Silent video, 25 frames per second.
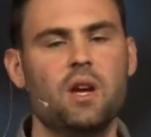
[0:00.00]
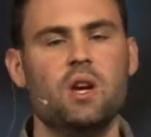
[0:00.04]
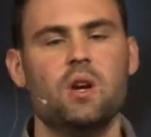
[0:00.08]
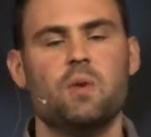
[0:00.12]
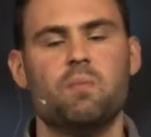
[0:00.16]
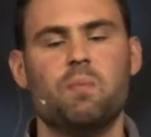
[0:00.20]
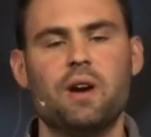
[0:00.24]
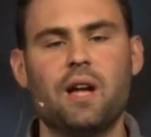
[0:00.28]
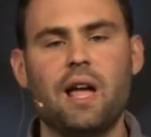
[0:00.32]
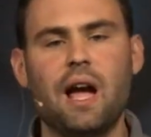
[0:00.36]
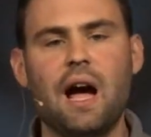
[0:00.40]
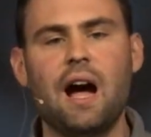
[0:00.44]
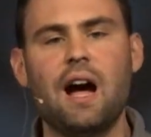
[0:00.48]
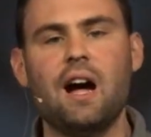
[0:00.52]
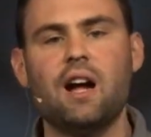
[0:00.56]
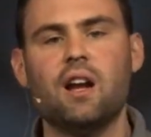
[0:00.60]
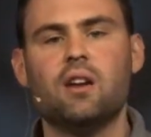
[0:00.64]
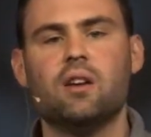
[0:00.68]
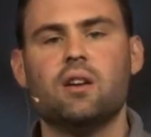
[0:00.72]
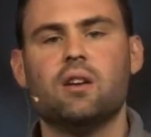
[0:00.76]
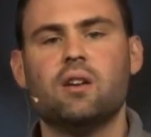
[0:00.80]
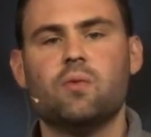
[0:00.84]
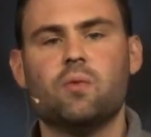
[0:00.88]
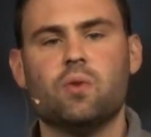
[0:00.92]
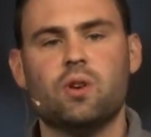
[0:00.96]
But God,
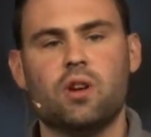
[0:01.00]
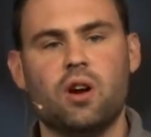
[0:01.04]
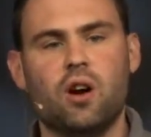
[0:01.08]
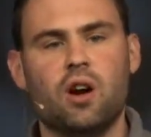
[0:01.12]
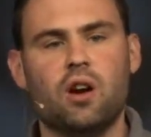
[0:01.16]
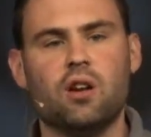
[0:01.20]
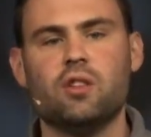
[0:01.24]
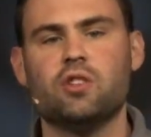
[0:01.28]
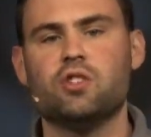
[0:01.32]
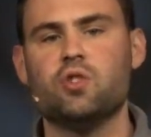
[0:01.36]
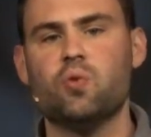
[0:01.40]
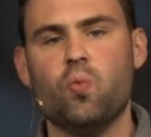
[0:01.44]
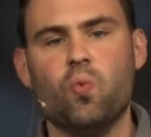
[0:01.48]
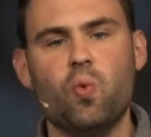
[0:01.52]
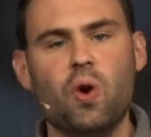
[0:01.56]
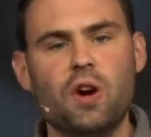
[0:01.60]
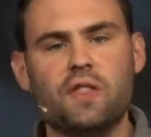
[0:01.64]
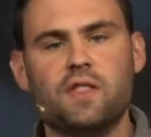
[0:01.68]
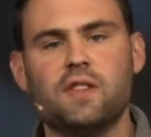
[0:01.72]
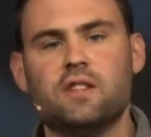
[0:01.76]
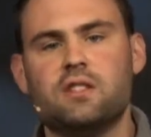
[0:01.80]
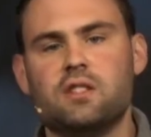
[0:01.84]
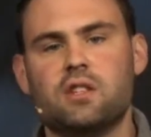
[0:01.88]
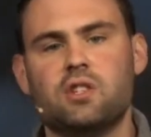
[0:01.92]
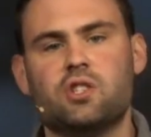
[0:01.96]
regardless of what the
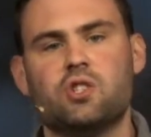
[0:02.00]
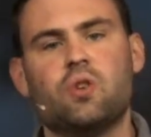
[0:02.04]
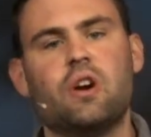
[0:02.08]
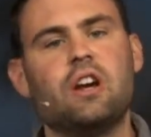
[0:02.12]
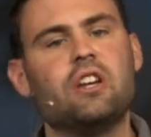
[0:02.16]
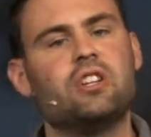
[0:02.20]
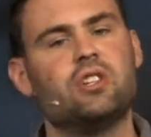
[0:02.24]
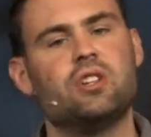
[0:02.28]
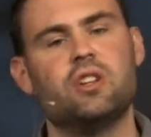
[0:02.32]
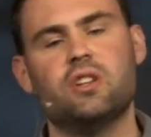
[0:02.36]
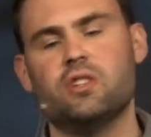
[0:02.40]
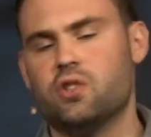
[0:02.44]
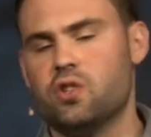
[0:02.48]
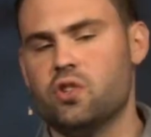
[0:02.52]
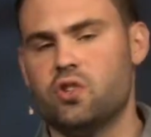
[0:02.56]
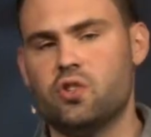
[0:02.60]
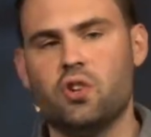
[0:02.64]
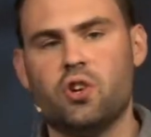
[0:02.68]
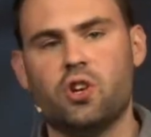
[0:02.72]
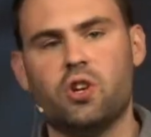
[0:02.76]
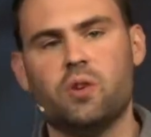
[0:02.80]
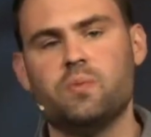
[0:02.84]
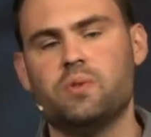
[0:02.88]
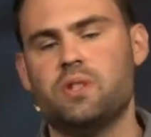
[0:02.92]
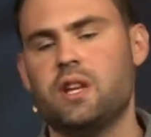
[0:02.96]
situation is, the
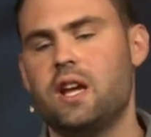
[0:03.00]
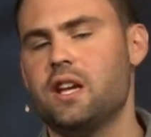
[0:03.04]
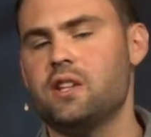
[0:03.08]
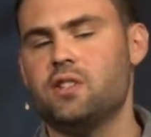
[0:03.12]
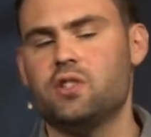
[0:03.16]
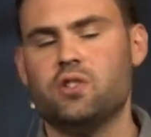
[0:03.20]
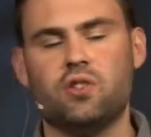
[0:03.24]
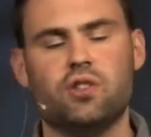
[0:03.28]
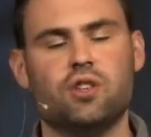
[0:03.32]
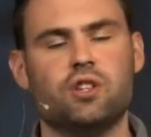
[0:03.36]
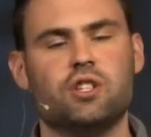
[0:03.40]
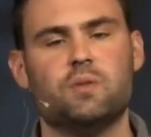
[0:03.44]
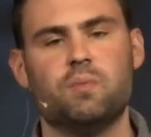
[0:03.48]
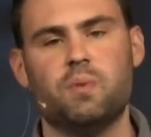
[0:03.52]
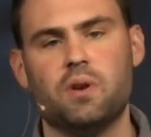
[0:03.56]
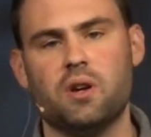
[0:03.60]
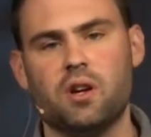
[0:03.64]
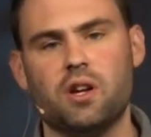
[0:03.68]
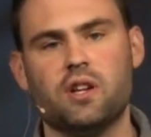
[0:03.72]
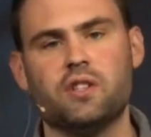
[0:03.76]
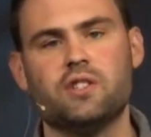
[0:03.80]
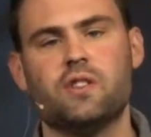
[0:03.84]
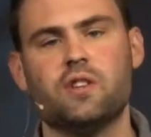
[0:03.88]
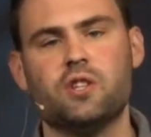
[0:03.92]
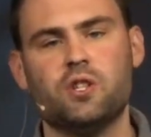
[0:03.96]
circumstances of the
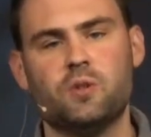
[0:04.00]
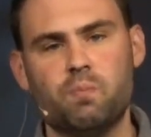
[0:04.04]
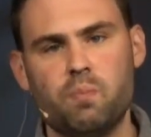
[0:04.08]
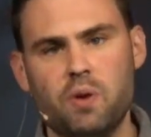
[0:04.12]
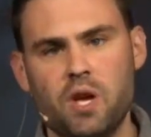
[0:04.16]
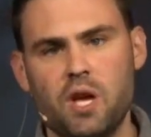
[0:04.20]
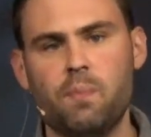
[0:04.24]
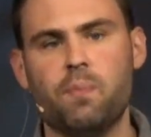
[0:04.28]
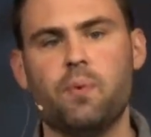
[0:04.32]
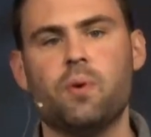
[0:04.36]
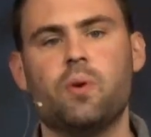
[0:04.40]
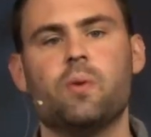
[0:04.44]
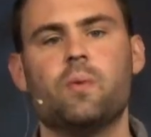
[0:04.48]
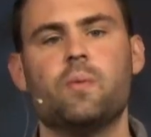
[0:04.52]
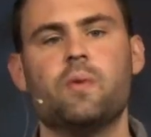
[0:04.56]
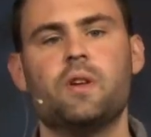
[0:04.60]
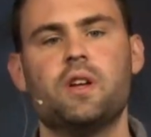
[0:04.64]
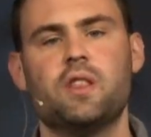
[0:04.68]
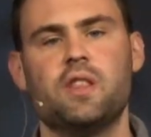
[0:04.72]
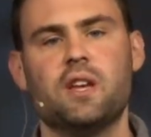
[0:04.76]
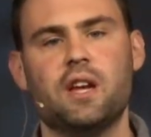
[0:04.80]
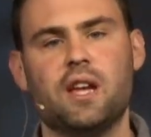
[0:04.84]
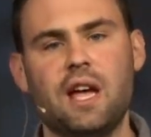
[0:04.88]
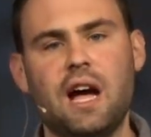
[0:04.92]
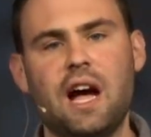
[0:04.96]
experience, there's people
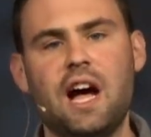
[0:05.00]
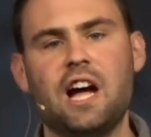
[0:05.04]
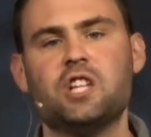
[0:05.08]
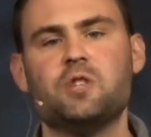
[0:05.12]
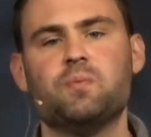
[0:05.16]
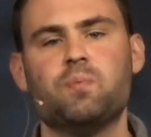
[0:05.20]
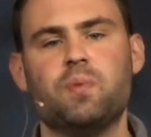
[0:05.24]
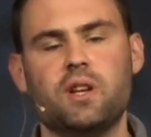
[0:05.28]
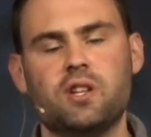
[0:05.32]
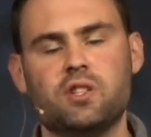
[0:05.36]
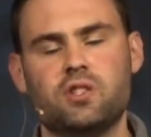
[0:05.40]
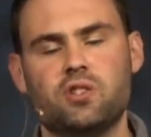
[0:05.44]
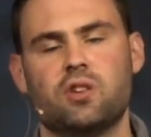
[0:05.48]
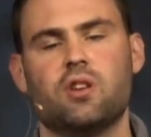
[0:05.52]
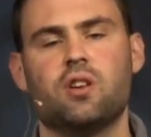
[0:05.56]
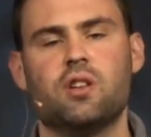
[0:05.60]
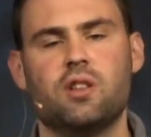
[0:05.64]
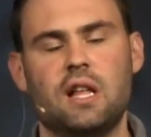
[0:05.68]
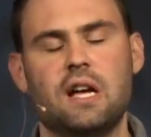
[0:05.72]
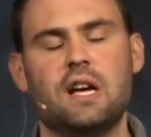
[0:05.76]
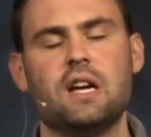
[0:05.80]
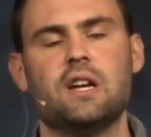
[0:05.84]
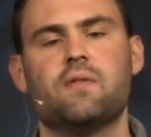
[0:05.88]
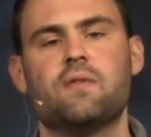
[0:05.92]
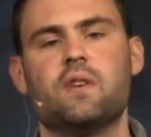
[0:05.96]
that God's placed in our
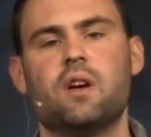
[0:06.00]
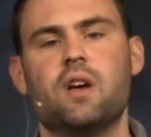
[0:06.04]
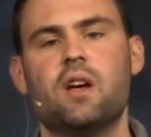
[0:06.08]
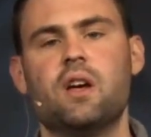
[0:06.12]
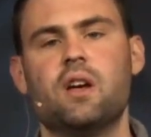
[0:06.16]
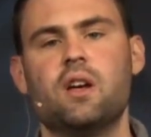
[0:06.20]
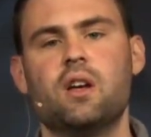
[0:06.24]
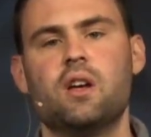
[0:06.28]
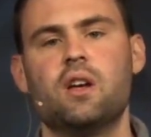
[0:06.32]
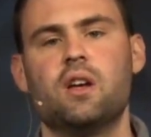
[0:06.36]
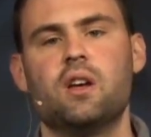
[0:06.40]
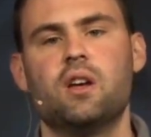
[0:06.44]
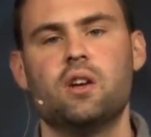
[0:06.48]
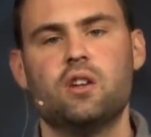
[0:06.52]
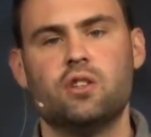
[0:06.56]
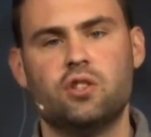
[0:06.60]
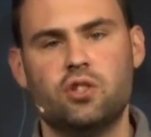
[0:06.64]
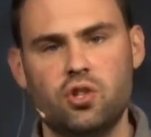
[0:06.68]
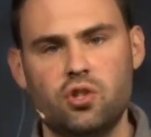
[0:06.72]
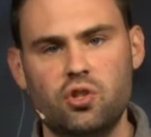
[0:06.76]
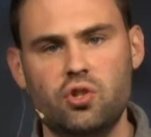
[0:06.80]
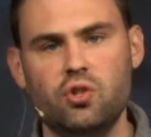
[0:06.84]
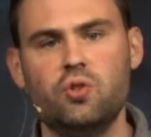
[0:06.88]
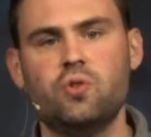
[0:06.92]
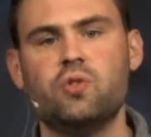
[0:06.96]
life to
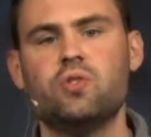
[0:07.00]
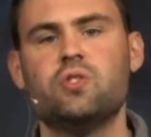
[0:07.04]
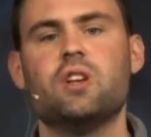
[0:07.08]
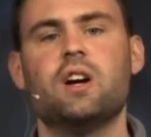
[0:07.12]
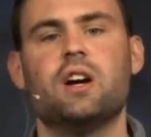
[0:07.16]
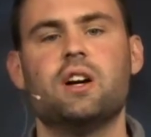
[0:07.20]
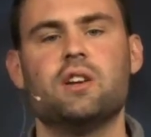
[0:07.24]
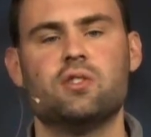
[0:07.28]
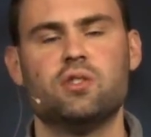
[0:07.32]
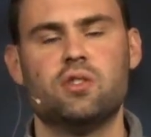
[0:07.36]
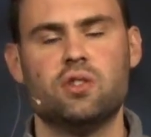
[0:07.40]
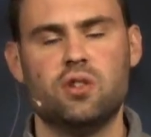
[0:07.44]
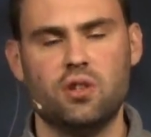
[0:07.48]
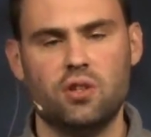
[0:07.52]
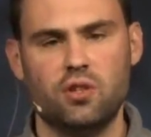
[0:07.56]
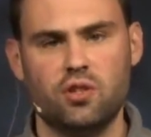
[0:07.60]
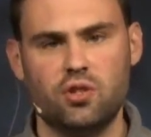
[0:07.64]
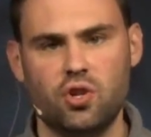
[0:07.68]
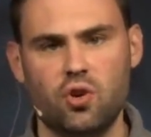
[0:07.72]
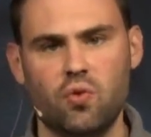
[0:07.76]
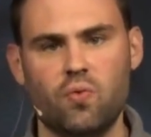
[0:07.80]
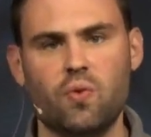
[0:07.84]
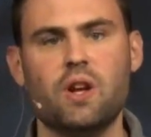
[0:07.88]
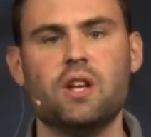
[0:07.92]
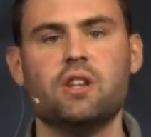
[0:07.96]
use us to
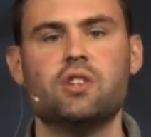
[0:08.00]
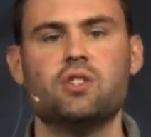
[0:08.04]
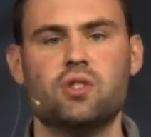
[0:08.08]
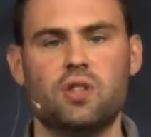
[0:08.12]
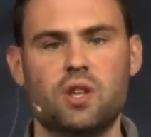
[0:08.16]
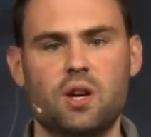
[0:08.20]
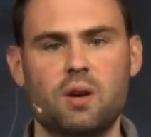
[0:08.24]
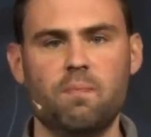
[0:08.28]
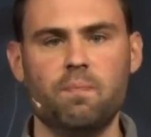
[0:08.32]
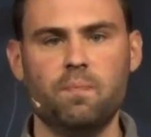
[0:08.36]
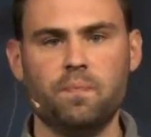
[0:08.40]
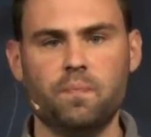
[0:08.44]
reach them.